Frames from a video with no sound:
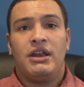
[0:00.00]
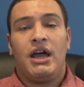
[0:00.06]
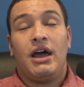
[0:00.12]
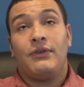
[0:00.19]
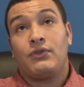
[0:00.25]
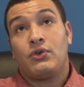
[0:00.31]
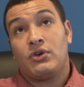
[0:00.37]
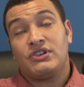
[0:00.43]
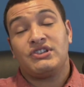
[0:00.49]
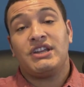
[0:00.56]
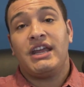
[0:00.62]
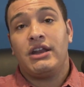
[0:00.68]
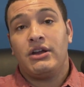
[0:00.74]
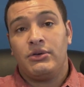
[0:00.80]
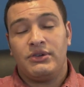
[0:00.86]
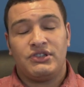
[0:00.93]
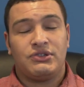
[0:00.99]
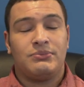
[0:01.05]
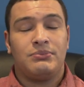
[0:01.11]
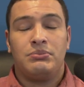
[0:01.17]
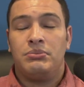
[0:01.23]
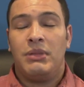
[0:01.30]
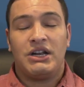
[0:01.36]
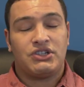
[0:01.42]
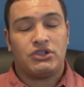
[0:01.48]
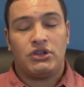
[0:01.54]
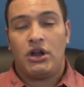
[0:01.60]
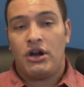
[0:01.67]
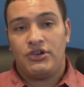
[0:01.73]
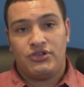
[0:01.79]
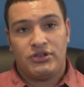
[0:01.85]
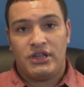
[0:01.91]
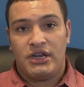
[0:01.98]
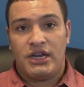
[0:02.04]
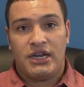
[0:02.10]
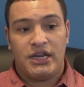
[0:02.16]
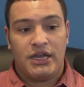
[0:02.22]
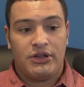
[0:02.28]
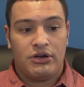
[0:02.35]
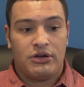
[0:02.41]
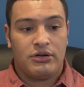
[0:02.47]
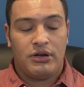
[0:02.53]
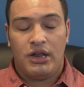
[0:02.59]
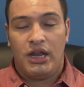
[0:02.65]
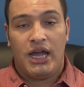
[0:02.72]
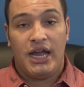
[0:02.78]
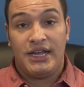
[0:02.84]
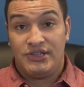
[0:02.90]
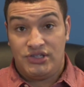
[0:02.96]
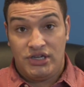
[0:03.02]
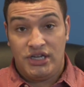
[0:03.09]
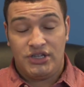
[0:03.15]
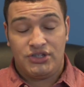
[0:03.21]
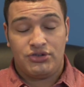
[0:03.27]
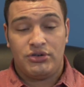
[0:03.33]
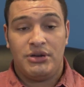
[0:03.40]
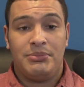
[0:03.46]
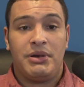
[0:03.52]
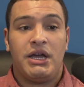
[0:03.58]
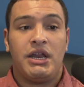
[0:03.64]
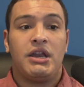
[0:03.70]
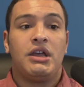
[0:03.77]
Of course, NATO is much larger than any other alliance in history, but